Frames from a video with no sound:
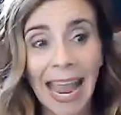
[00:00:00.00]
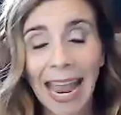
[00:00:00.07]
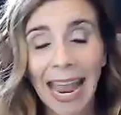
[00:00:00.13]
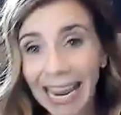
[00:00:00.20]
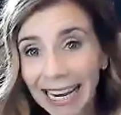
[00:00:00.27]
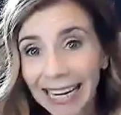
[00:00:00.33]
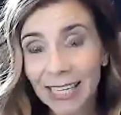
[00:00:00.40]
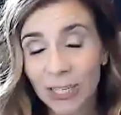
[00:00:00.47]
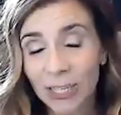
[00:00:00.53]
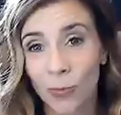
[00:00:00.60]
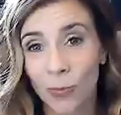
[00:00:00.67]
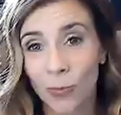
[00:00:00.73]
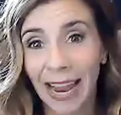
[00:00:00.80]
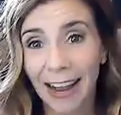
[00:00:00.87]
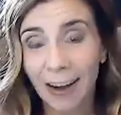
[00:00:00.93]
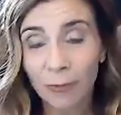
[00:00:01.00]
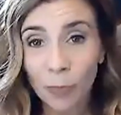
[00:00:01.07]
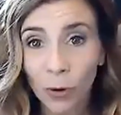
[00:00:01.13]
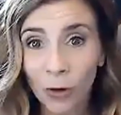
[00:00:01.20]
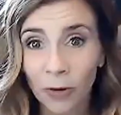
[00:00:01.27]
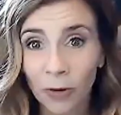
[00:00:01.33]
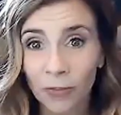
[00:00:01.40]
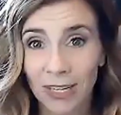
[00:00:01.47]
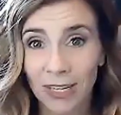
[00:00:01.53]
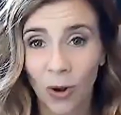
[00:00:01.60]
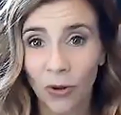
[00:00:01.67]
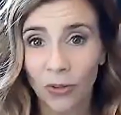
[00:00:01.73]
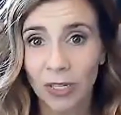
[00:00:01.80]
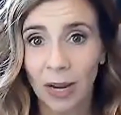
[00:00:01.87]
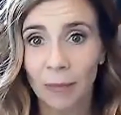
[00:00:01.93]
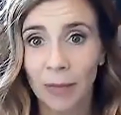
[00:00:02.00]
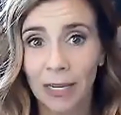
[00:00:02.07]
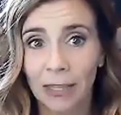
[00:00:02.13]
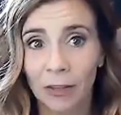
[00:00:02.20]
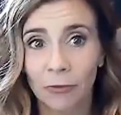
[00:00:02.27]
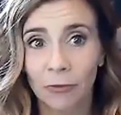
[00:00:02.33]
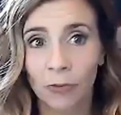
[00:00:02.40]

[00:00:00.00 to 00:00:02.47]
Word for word: And we have more of these calls coming in the